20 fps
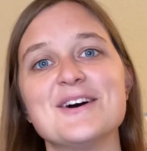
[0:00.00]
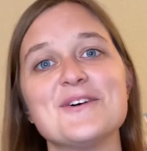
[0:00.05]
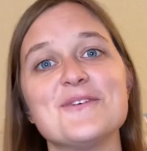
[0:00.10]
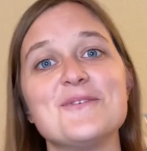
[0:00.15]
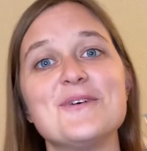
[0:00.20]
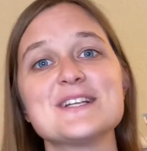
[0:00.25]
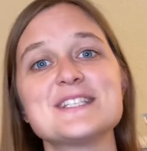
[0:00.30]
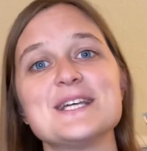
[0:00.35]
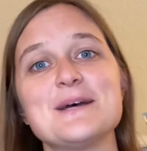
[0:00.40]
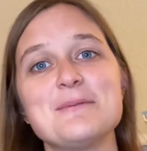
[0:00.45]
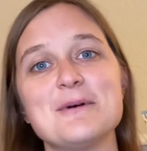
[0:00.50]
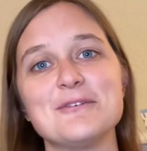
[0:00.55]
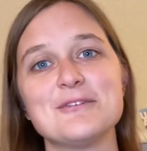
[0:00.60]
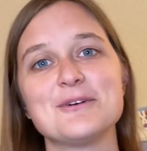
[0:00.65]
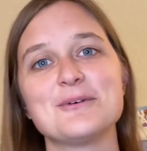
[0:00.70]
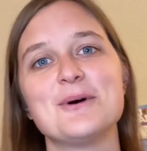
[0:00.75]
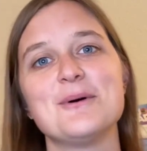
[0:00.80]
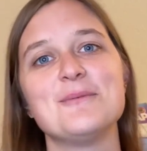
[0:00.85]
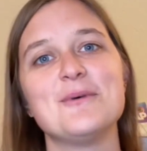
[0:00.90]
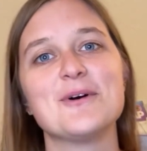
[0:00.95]
What's up
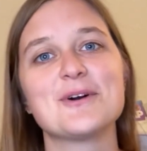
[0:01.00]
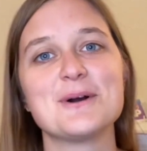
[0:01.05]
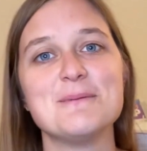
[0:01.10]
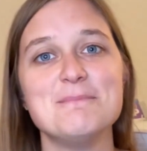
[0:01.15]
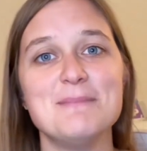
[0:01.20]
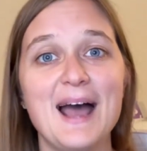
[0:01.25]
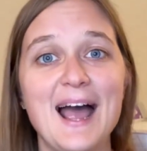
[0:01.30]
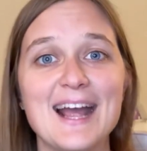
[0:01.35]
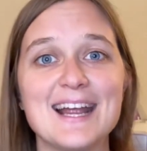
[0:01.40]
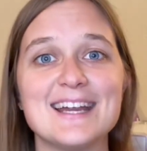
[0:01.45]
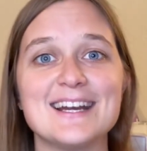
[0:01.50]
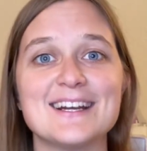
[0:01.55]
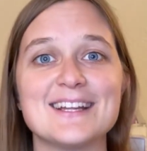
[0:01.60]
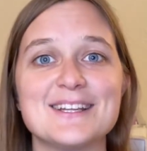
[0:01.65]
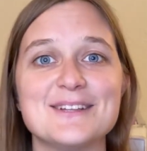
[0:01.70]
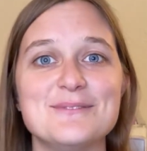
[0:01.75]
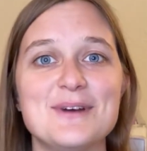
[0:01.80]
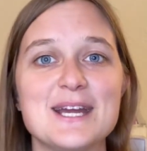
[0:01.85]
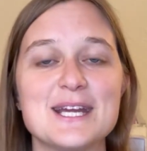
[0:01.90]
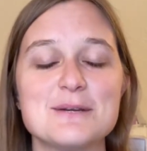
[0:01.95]
everyone? Welcome back here to
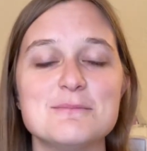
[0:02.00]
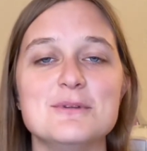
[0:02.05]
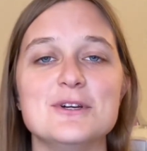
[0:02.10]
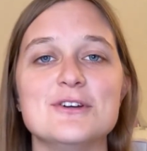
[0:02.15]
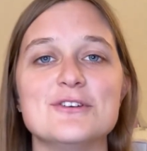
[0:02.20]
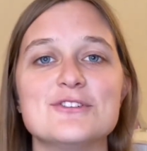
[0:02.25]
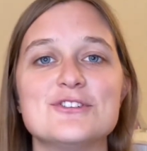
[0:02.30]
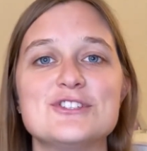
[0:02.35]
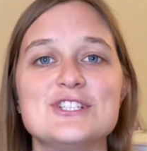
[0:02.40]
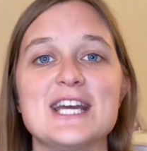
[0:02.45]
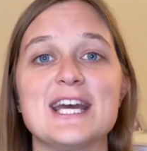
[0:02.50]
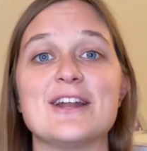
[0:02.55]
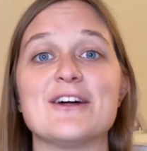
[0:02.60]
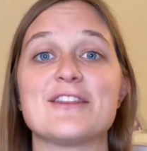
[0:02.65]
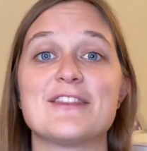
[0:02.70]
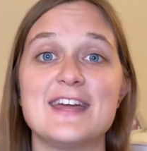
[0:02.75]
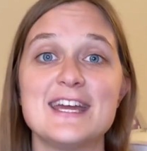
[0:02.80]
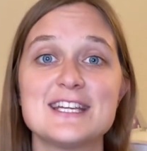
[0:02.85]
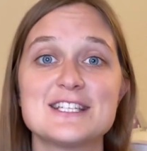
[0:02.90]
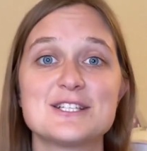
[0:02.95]
the Megan Moose channel.
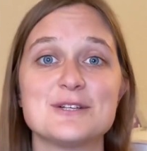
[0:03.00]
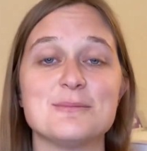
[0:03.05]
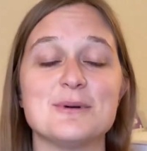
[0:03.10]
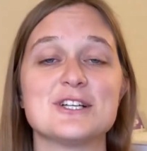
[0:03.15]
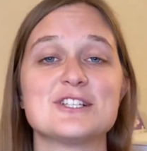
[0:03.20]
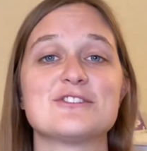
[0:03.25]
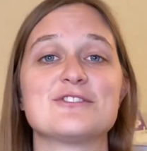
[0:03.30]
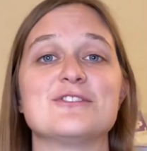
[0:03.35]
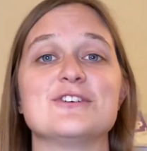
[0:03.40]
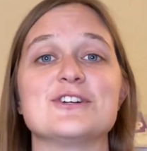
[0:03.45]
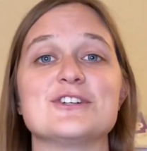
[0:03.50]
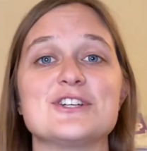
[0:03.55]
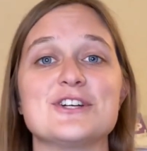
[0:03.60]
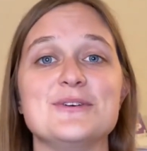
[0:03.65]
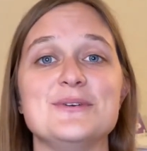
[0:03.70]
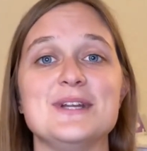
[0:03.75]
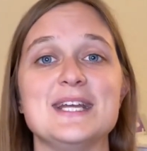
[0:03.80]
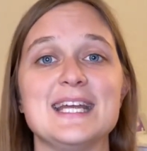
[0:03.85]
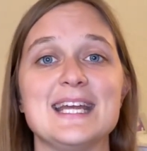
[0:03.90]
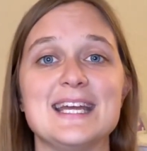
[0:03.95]
Thanks so much for
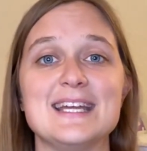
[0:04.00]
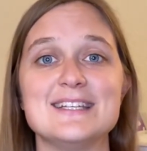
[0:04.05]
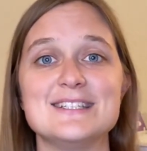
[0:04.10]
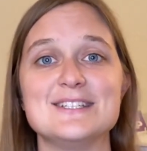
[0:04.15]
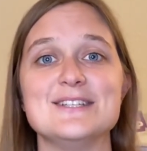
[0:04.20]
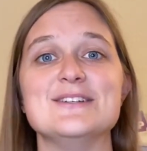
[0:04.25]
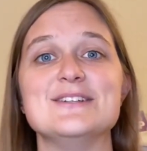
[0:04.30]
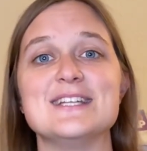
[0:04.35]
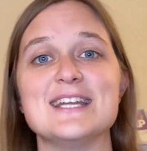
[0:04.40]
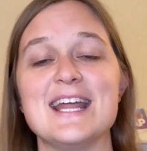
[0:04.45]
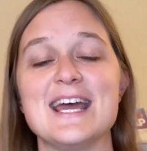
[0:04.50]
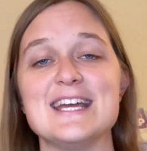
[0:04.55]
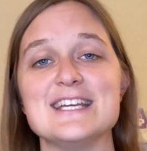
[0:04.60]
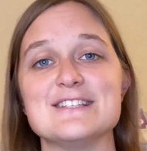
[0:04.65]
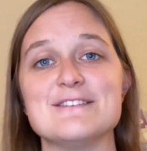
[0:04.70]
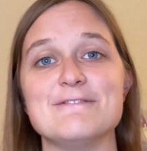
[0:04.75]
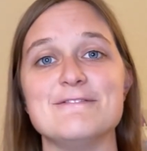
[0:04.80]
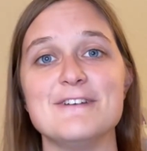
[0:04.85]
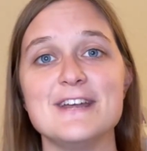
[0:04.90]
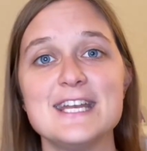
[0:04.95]
tuning into
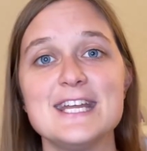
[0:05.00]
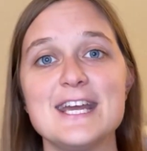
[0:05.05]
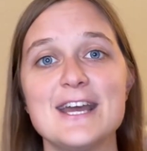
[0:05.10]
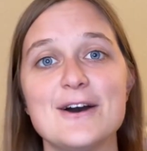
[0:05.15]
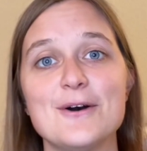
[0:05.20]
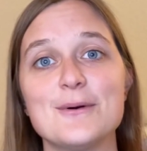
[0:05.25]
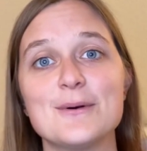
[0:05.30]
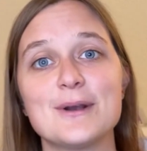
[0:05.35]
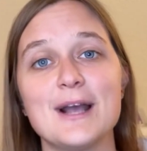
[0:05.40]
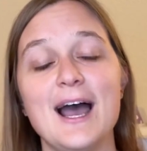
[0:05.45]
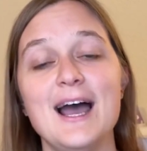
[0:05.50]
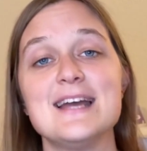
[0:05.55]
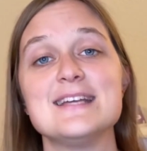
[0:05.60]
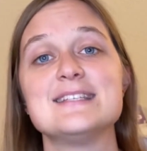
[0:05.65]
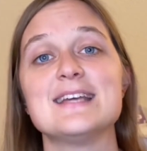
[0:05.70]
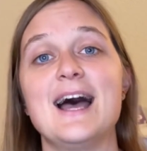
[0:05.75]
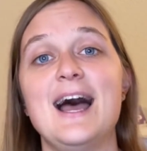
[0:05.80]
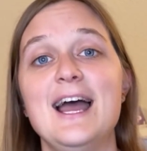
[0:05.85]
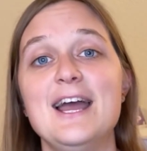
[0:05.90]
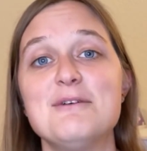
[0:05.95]
today's video. Guys,
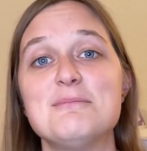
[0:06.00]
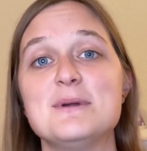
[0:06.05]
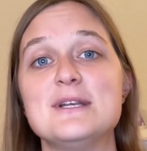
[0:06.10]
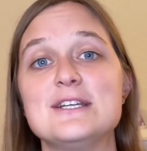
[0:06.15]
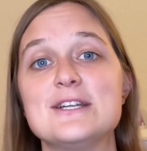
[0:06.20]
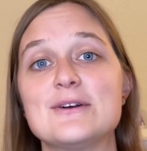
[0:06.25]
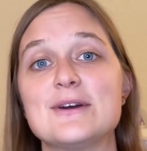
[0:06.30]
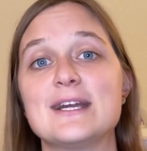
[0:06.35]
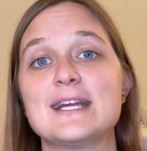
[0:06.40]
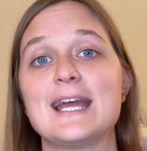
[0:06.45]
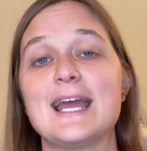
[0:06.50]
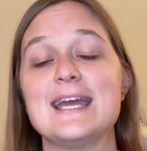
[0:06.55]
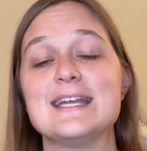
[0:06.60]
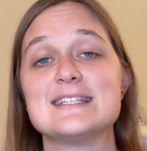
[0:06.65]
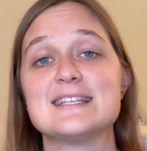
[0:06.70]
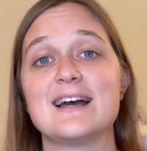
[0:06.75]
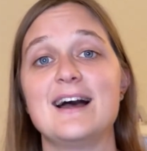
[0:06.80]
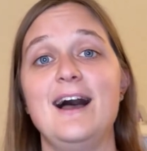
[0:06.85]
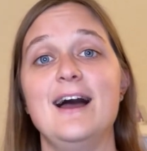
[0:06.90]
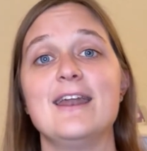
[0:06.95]
I have been doing a
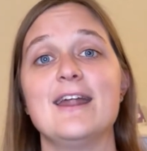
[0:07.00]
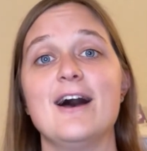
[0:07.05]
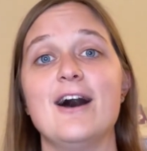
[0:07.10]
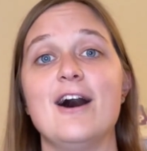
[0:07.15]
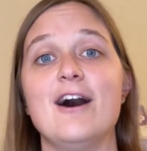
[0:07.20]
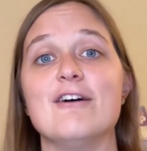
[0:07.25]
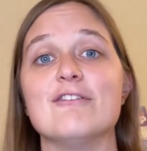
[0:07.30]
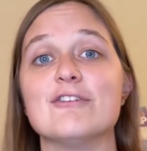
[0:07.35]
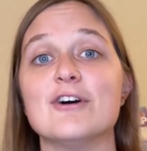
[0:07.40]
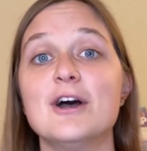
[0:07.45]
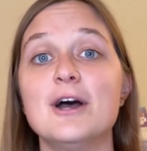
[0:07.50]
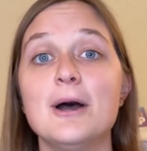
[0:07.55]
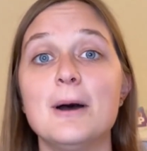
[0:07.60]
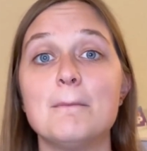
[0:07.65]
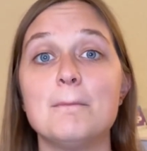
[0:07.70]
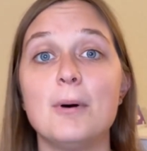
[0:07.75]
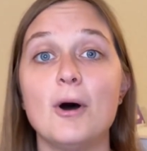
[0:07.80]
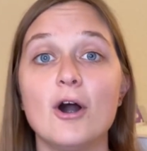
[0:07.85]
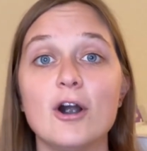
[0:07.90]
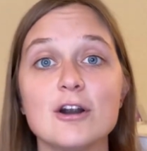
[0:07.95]
ton of
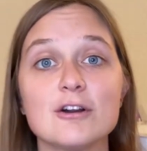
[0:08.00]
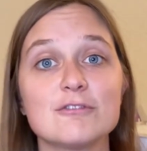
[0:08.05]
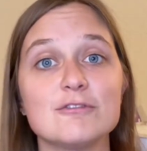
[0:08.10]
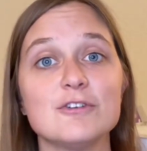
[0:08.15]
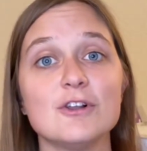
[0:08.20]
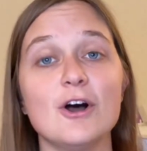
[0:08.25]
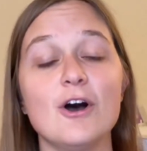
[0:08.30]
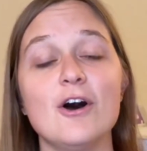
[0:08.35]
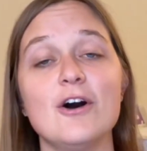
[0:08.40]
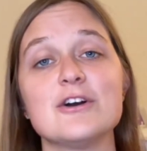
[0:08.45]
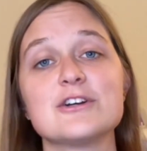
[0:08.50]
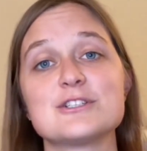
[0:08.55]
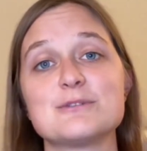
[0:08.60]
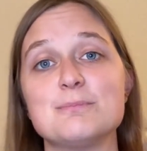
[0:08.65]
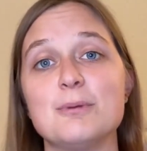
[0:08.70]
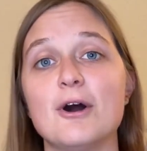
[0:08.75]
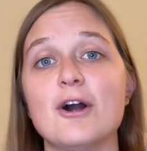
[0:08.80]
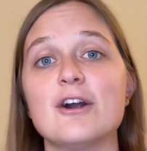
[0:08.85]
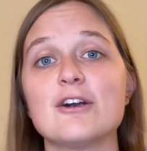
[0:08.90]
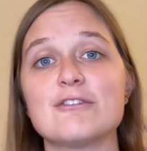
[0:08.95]
park vlogs,
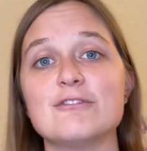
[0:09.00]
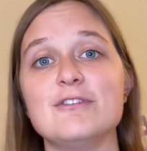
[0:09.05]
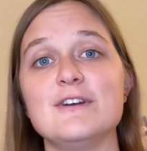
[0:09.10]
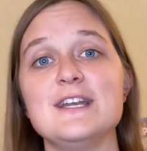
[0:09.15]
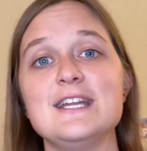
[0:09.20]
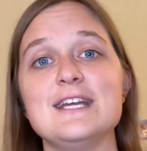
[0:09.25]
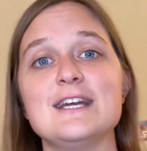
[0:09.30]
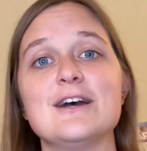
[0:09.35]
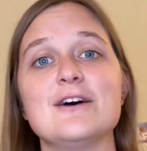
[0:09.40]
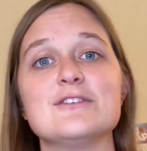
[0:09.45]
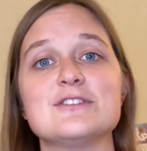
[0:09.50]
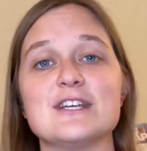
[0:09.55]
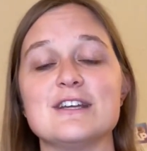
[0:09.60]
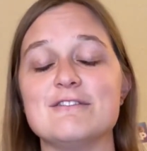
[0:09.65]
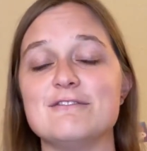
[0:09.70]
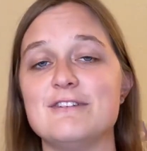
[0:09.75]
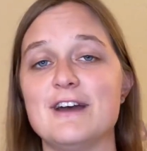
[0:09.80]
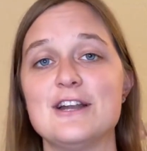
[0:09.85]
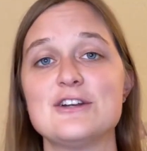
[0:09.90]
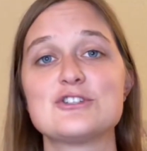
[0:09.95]
park videos,
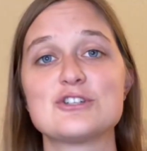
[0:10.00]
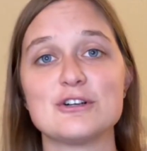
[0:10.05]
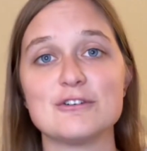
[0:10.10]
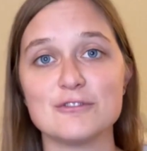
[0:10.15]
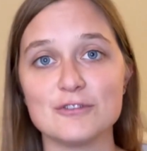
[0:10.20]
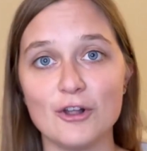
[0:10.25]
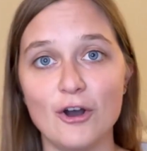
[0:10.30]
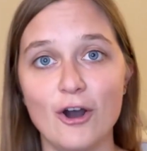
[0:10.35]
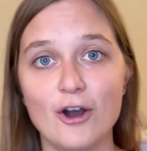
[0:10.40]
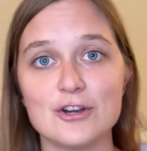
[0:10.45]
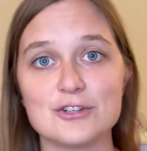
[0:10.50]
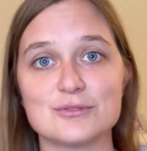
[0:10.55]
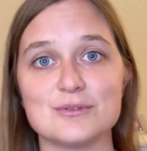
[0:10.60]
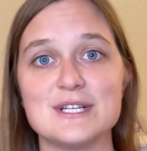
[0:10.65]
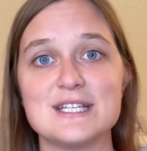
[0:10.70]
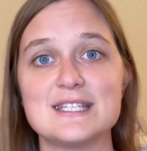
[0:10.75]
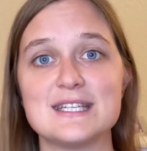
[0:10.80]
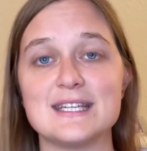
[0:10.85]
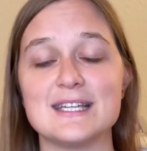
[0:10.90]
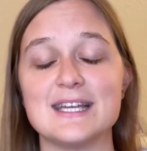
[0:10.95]
adventure vlogs
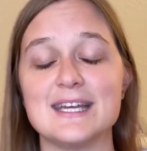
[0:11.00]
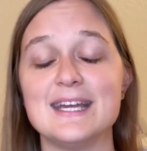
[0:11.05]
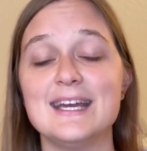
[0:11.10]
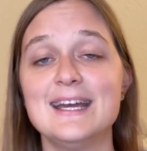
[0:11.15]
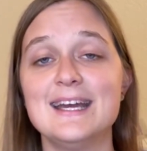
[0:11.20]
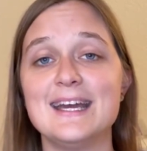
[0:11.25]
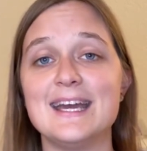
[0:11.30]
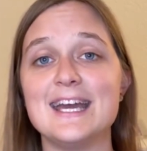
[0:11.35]
recently.